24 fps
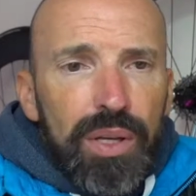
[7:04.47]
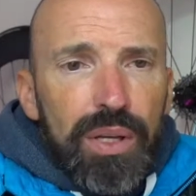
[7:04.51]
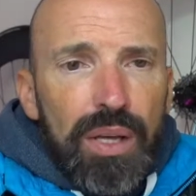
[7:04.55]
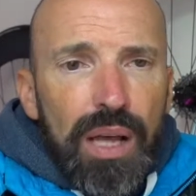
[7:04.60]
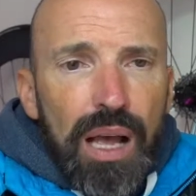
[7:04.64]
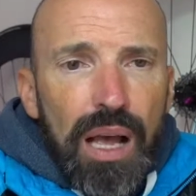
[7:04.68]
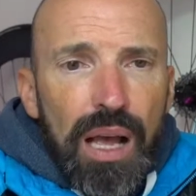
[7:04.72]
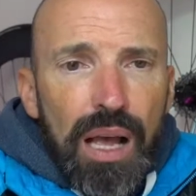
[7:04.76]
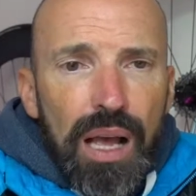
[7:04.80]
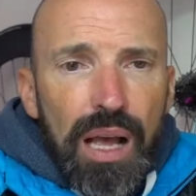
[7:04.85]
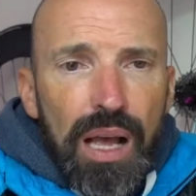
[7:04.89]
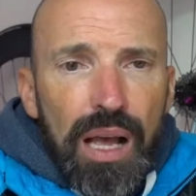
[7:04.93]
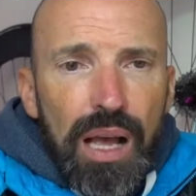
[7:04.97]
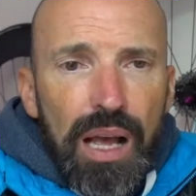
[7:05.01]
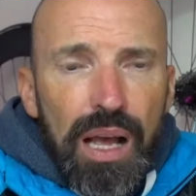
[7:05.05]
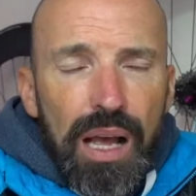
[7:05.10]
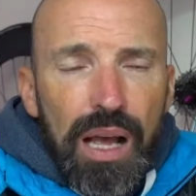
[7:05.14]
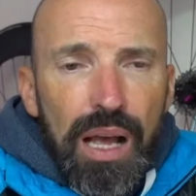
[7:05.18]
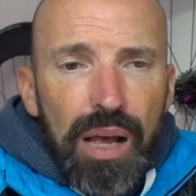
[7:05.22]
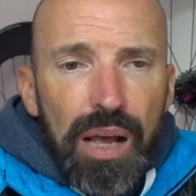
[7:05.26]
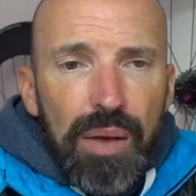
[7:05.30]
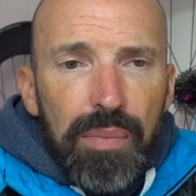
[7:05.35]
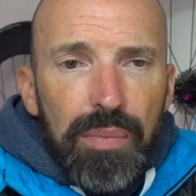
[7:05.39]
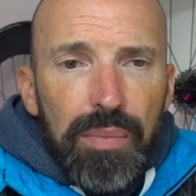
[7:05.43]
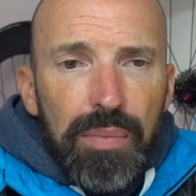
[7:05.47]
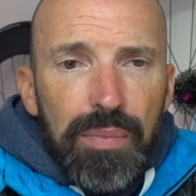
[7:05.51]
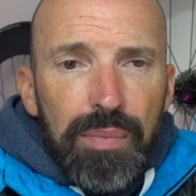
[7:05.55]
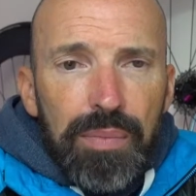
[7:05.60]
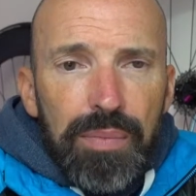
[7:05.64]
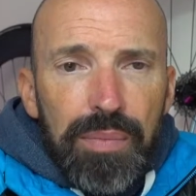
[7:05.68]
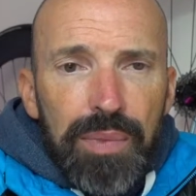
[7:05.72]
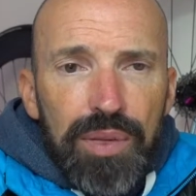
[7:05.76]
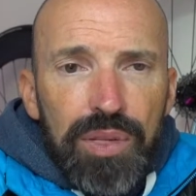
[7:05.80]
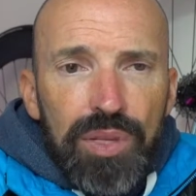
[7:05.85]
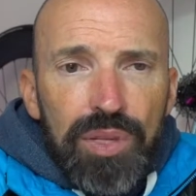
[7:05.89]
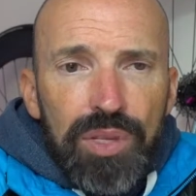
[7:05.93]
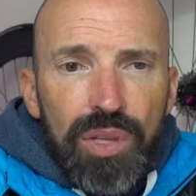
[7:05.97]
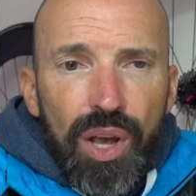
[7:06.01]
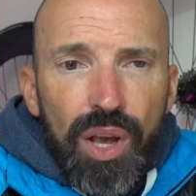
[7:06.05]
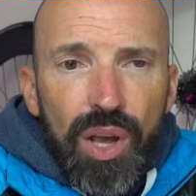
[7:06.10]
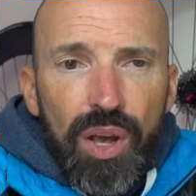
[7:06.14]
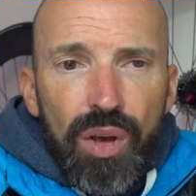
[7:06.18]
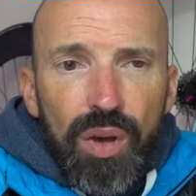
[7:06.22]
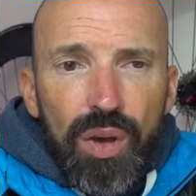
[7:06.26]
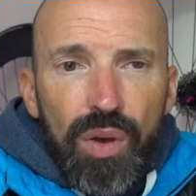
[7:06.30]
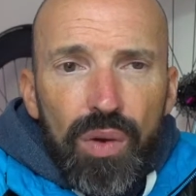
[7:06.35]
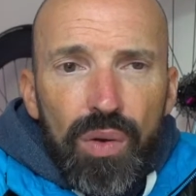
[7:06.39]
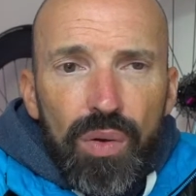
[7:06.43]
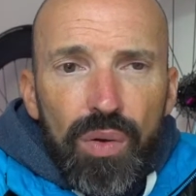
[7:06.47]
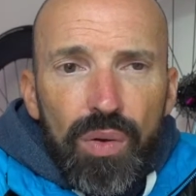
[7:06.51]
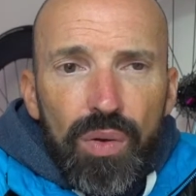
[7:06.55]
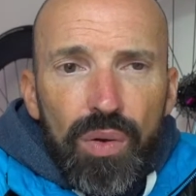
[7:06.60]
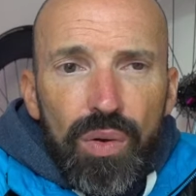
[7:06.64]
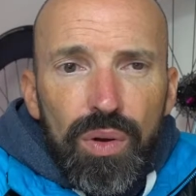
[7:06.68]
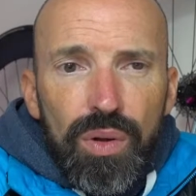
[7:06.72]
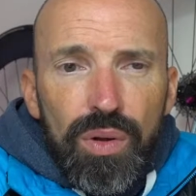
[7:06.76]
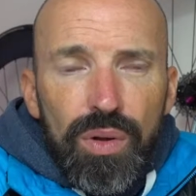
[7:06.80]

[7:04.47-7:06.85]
So